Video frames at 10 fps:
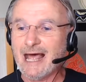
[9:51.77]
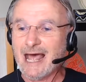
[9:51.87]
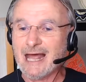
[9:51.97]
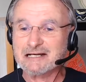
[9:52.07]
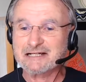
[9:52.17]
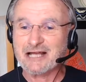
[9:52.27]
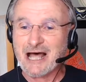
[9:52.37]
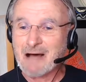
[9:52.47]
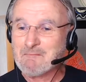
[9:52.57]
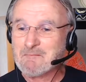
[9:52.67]
And
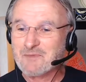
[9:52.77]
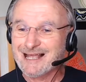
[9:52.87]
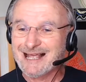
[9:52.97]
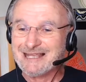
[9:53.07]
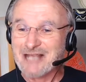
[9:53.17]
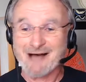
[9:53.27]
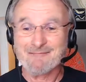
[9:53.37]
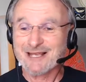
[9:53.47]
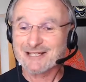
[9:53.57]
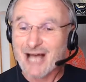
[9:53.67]
um, yeah,
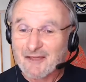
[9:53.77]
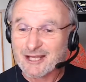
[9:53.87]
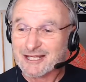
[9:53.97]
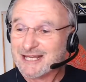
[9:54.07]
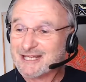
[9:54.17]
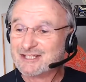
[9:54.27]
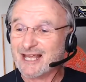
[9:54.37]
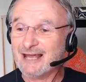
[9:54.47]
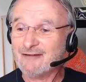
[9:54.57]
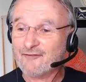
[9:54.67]
I think it needs to
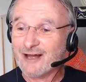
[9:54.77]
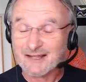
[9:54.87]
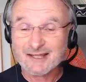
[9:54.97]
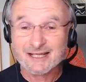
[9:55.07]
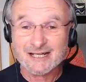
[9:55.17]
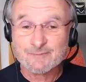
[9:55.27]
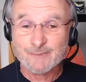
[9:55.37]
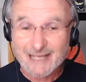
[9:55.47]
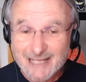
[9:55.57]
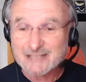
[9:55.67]
have, I think it needs to
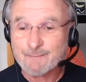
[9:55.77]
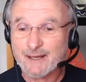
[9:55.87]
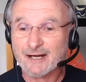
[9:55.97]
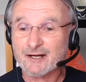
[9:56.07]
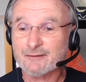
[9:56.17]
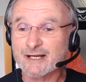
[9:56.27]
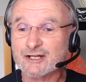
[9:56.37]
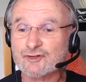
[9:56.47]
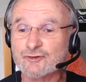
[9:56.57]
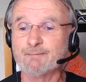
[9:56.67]
be independent of the
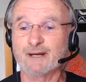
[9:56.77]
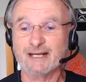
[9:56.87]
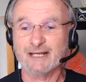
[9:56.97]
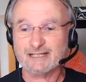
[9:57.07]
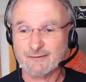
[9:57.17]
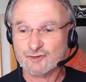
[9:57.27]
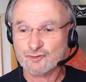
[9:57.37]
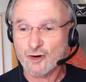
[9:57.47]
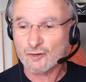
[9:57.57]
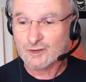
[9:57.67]
ministry, but it needs to have
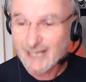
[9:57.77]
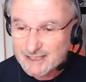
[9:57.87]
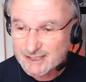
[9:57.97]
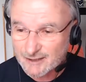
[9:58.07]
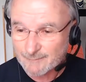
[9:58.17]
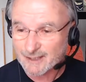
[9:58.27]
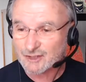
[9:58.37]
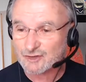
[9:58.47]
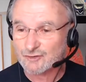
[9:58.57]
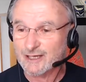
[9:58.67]
strong links to the
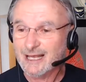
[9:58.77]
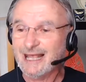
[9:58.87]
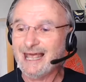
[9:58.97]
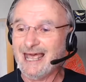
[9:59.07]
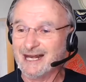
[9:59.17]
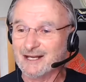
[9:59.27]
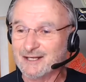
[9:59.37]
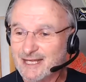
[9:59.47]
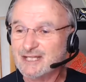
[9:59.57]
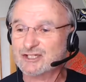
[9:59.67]
ministry and it
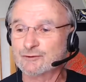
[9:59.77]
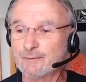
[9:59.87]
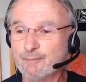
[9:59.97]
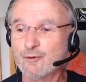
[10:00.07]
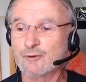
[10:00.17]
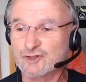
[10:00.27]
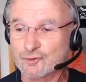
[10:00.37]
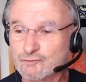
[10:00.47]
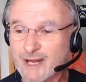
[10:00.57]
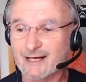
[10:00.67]
needs to report
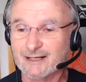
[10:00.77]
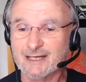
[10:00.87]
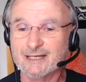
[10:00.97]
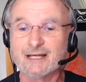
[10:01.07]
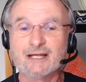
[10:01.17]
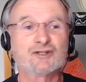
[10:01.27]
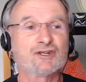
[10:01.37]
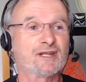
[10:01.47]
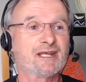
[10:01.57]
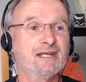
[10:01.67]
directly
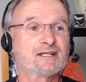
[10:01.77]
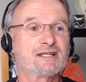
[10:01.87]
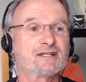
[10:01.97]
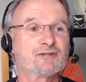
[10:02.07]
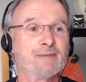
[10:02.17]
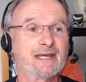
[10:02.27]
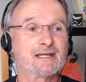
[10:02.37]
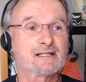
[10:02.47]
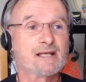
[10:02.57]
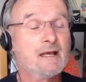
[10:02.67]
to the key decision makers,